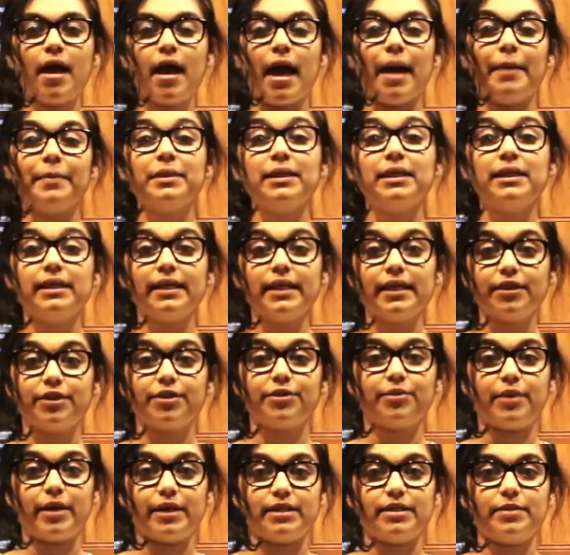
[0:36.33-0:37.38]
I'm going to link
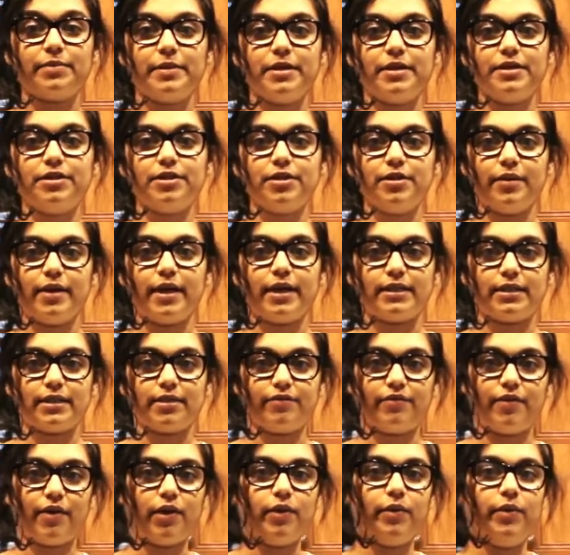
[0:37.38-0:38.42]
the recipe so you guys can
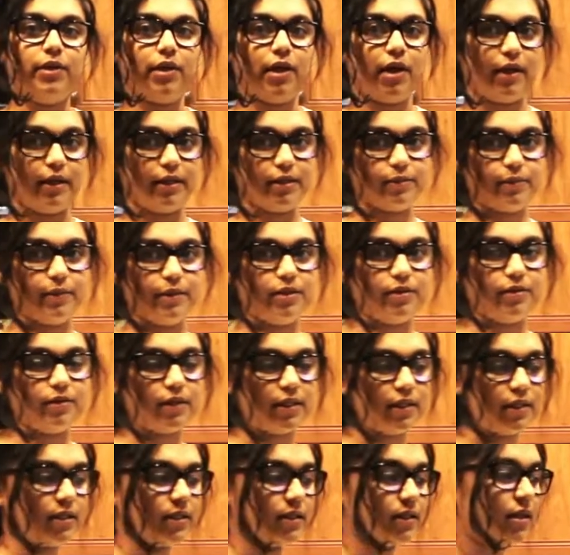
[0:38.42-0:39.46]
follow along as we do
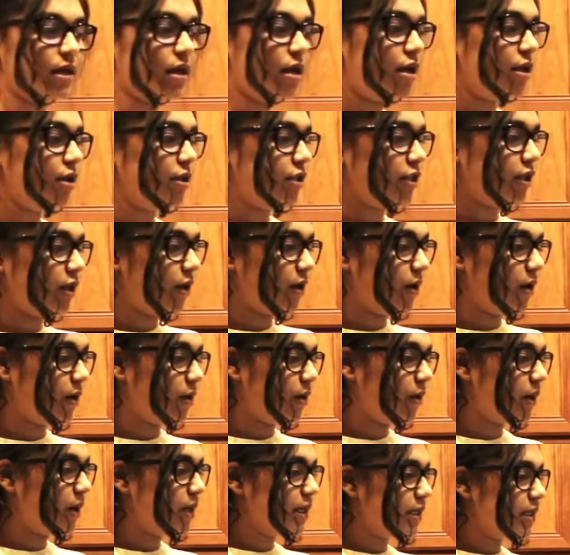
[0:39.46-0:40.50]
this.
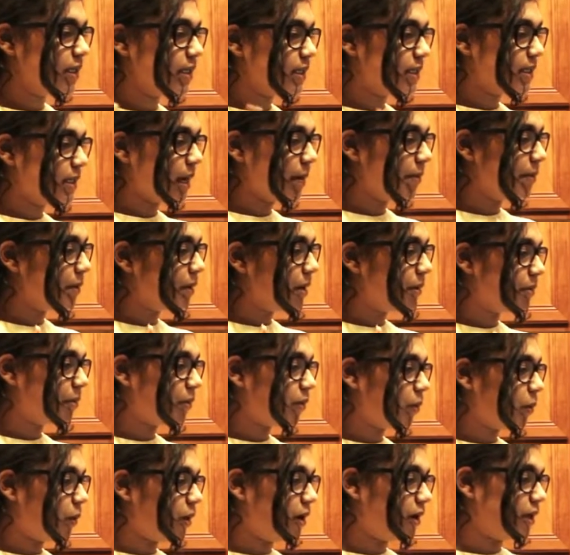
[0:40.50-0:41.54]
So step
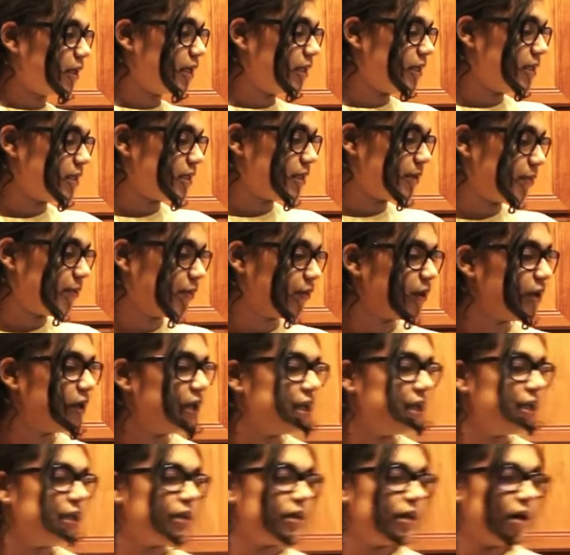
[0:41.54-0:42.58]
number 1 is to
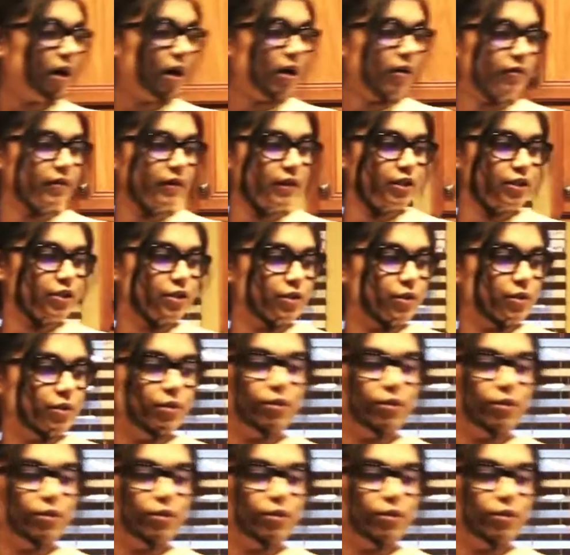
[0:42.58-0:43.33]
preheat the oven to